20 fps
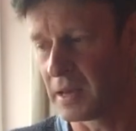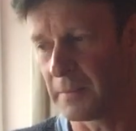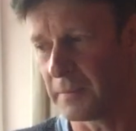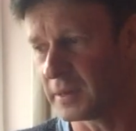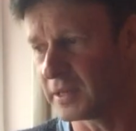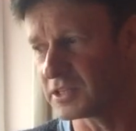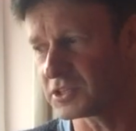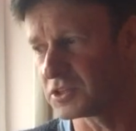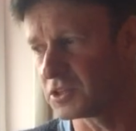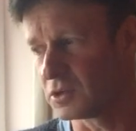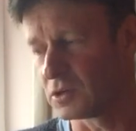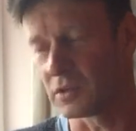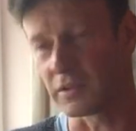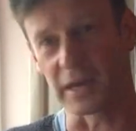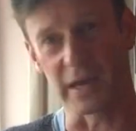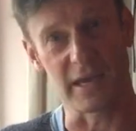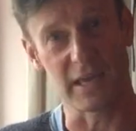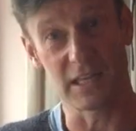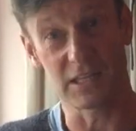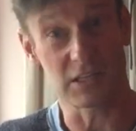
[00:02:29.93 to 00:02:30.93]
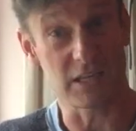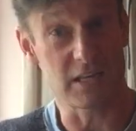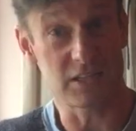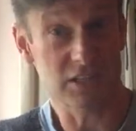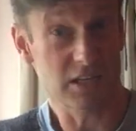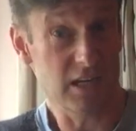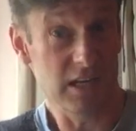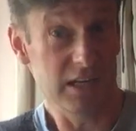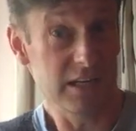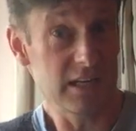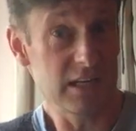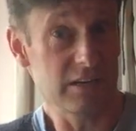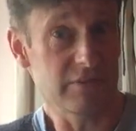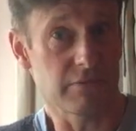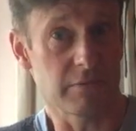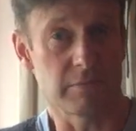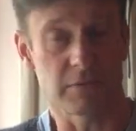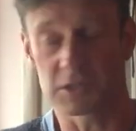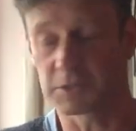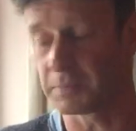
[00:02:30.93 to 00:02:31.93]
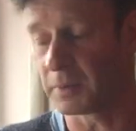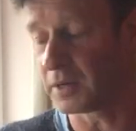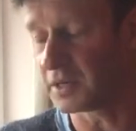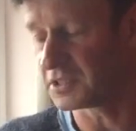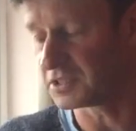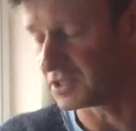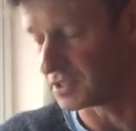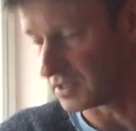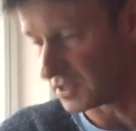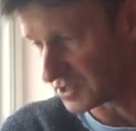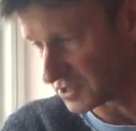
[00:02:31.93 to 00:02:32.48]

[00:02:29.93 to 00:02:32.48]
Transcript: but it's not that. It's clearly from the spice in the